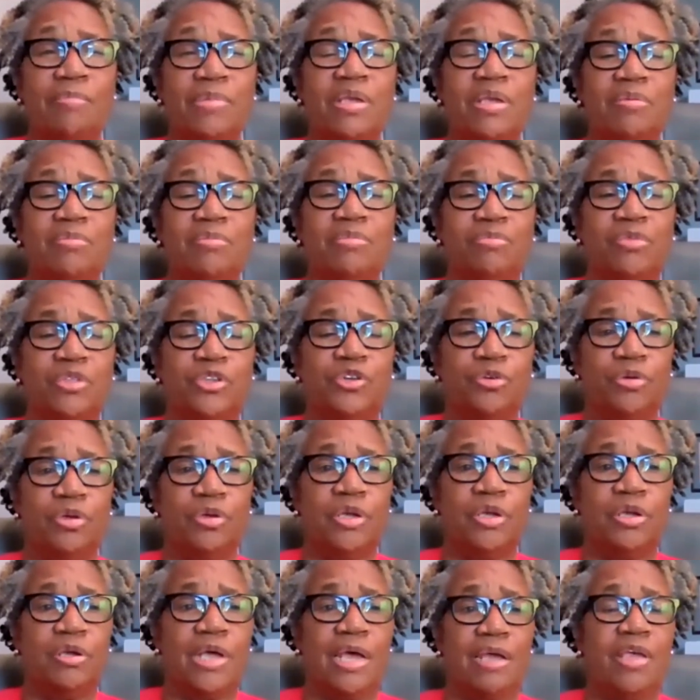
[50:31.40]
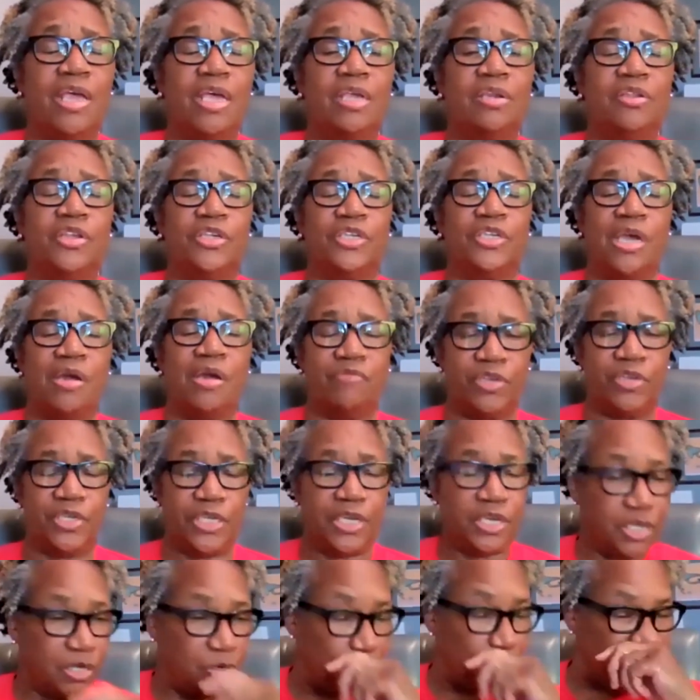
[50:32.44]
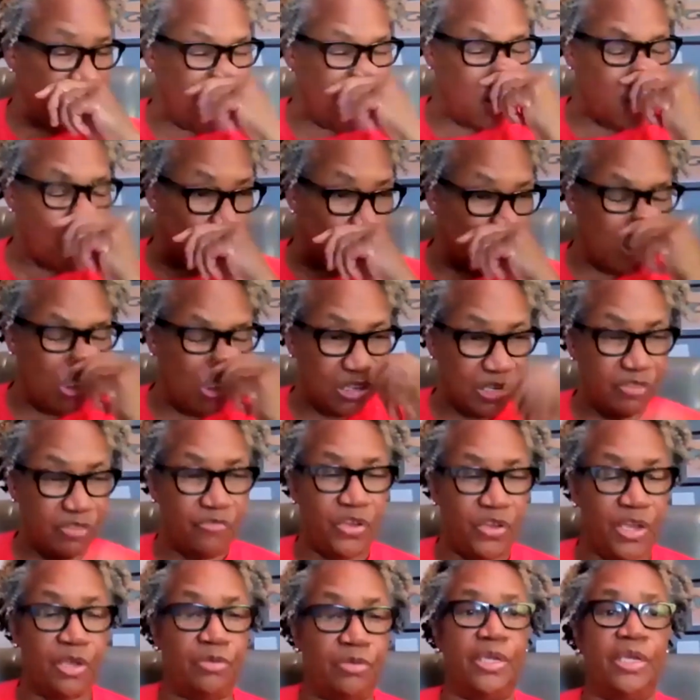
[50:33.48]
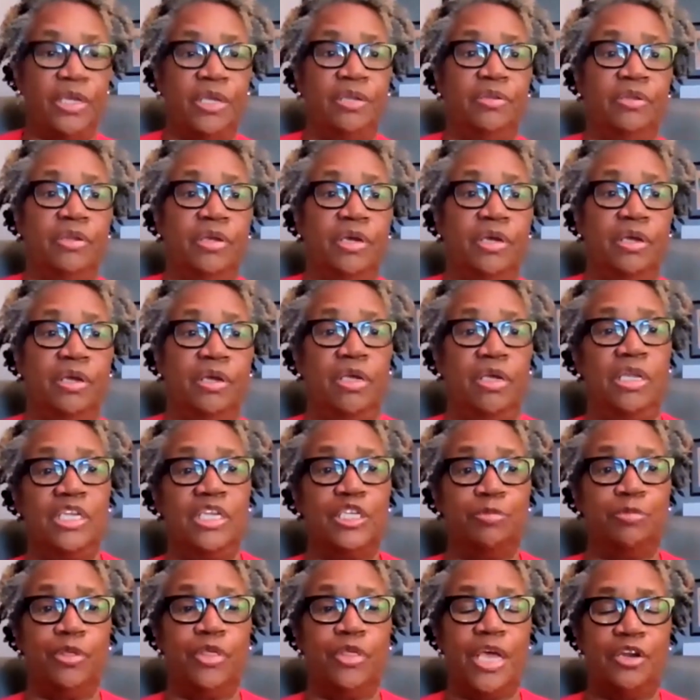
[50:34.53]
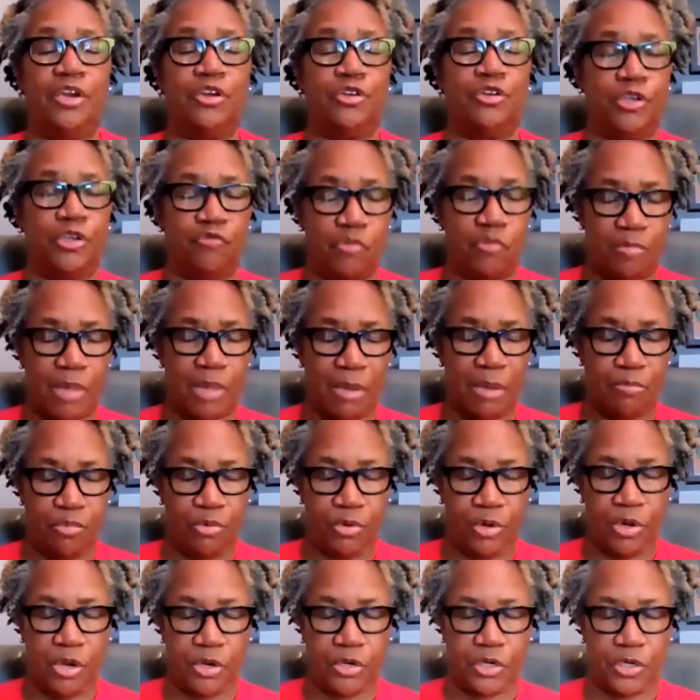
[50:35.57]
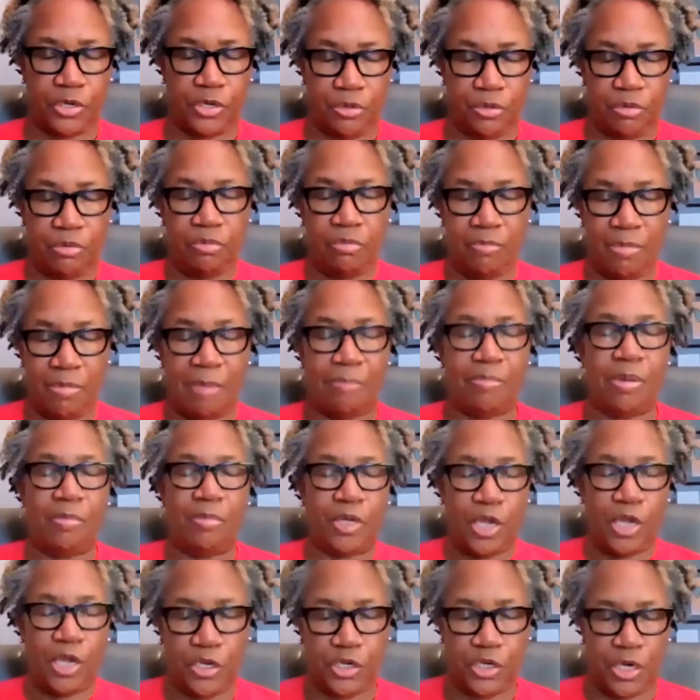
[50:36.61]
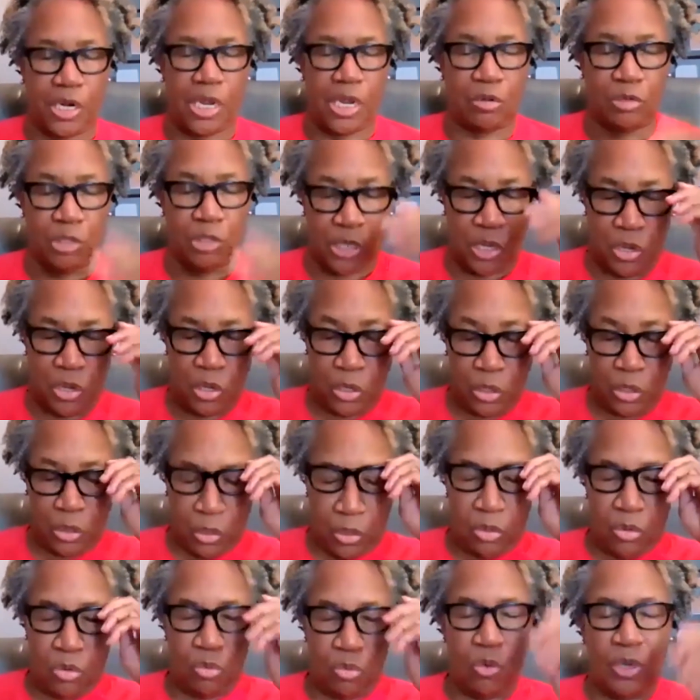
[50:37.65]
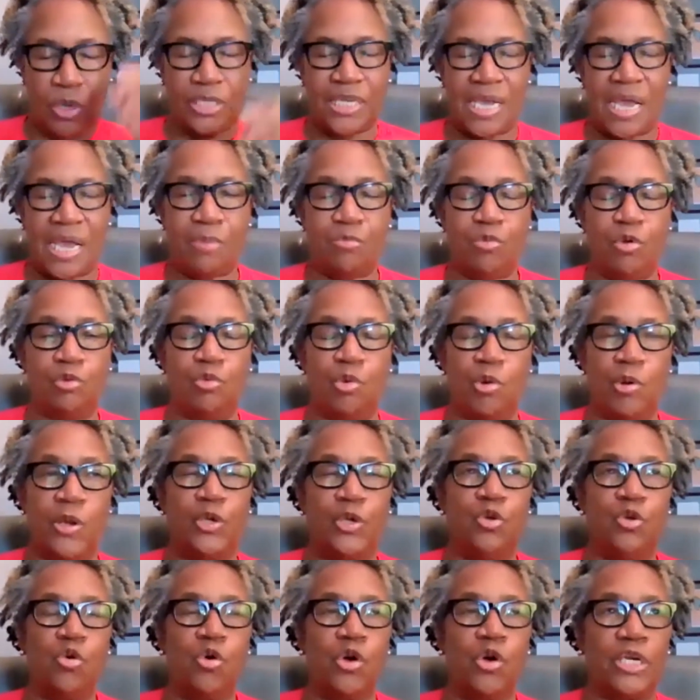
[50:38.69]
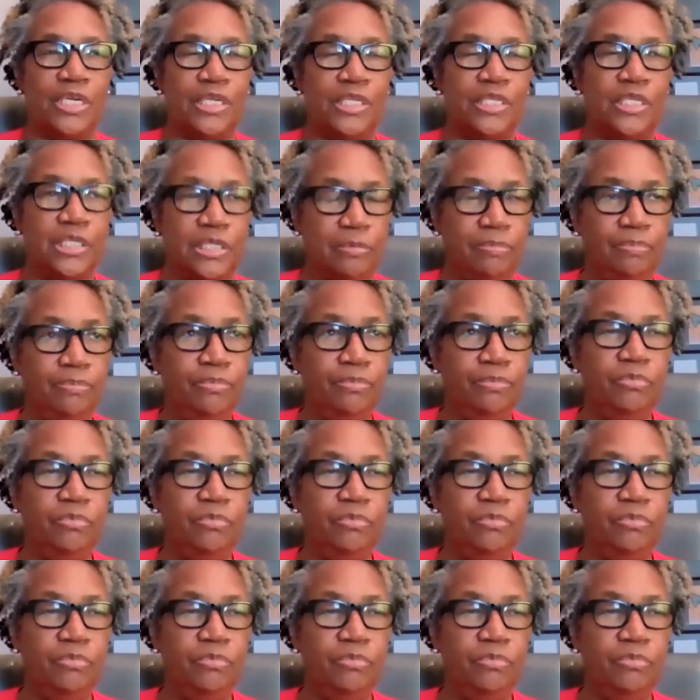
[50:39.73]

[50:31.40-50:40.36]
I mean, uh, I had this conversation with Carol Rosenfeld and uh, Elizabeth Anderson from my production, my publication house, one time when we were in New Orleans,